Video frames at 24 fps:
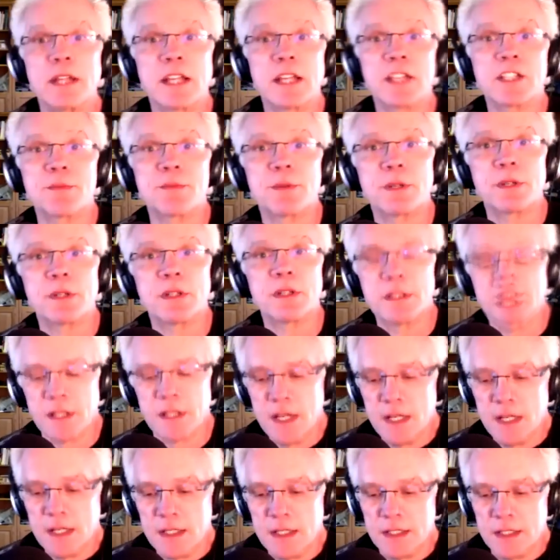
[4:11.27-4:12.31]
expert in
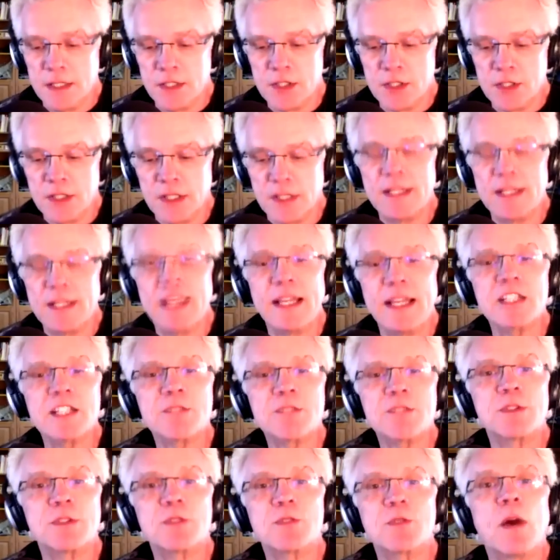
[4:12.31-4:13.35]
digital
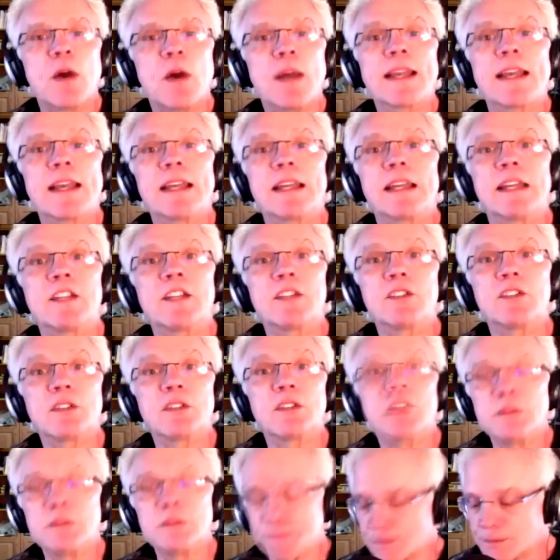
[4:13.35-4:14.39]
enhancements, what can I
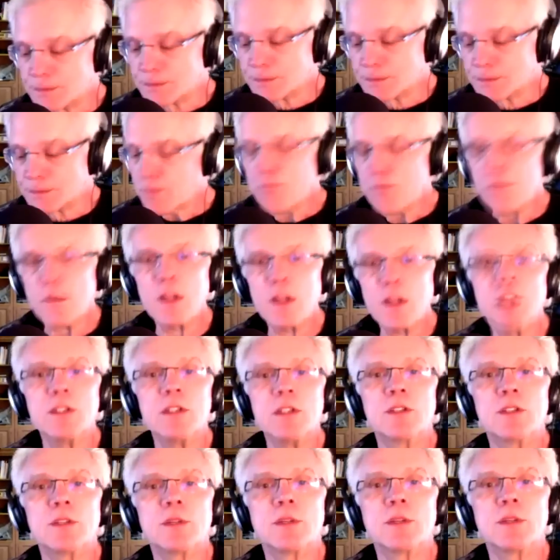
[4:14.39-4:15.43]
do, you
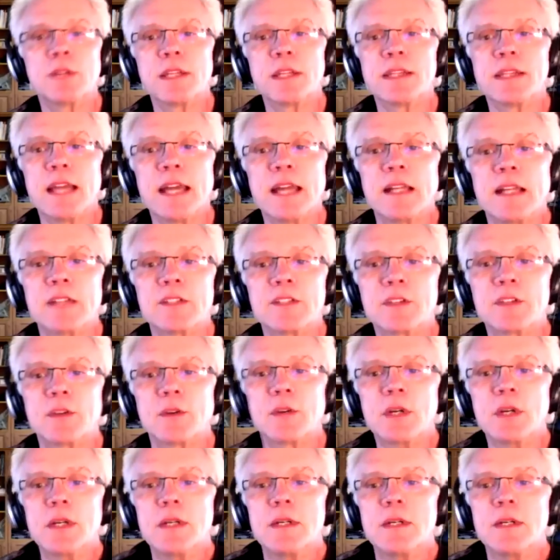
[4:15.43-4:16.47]
know, to bring that out? So
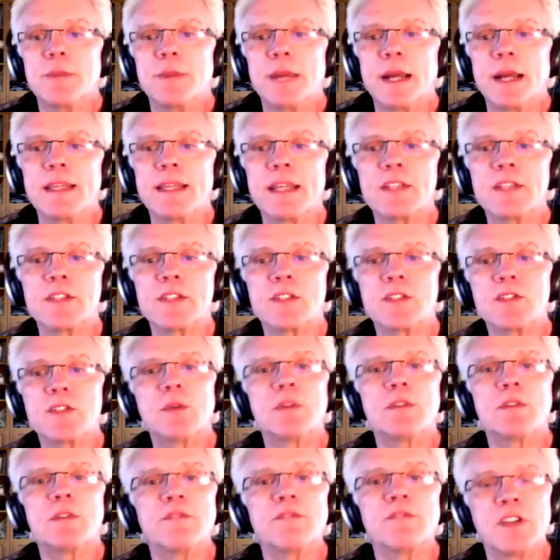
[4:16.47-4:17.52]
my guess is
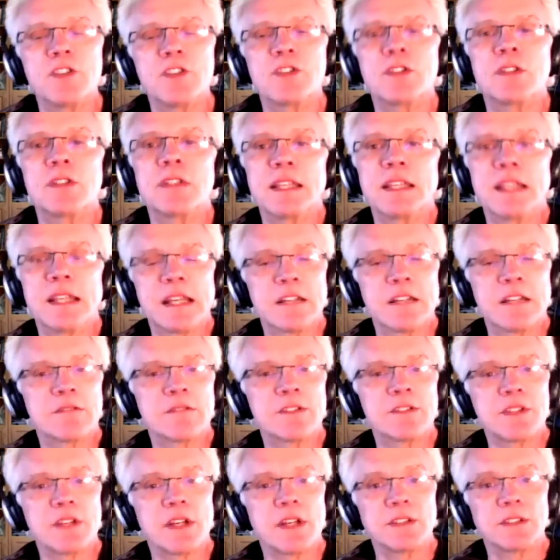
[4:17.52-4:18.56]
you envision the end
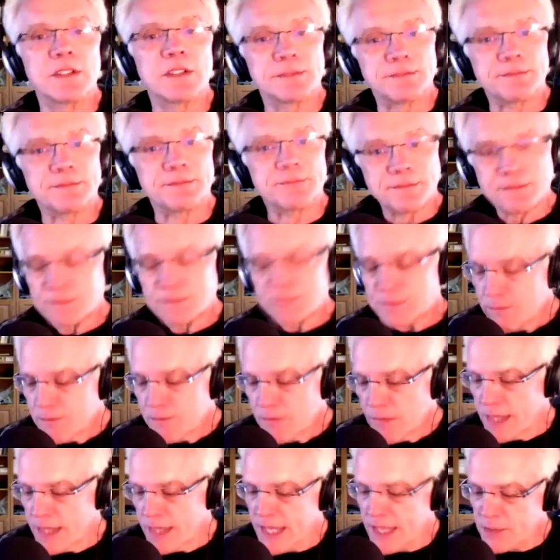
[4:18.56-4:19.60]
result.
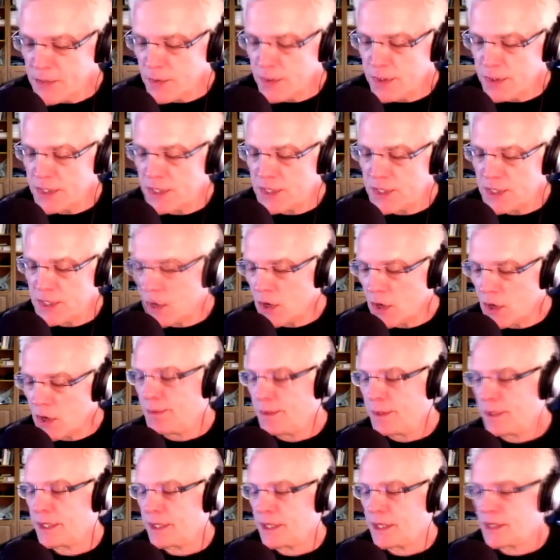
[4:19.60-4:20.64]
And that's what this whole
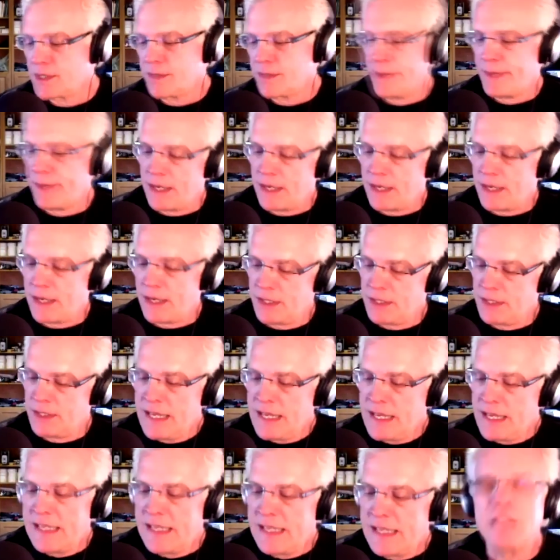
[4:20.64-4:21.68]
book is about,
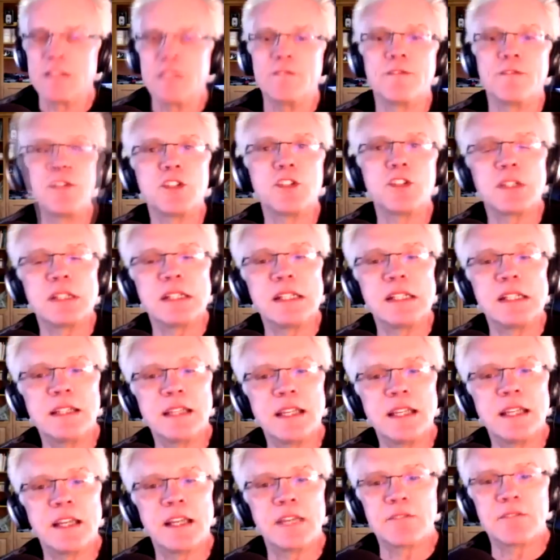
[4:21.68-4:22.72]
envisioning
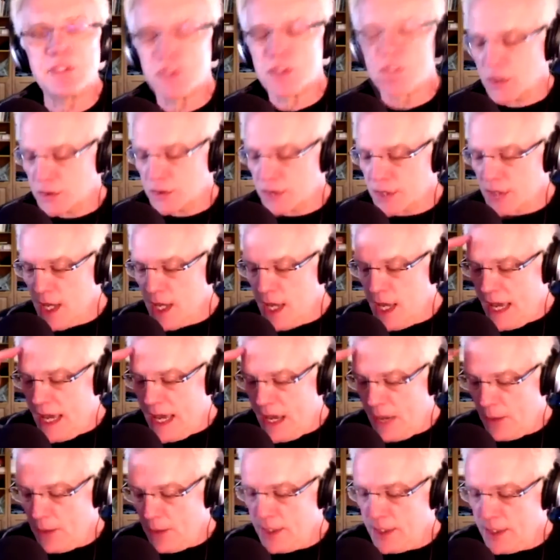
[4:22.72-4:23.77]
the end result.
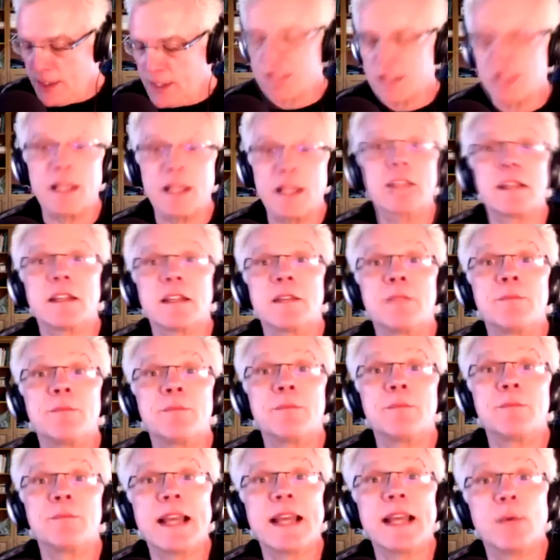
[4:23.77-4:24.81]
How we could, like in
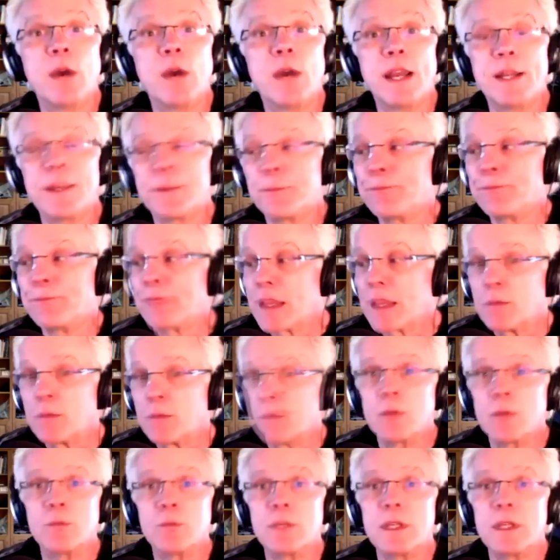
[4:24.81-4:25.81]
black and white, when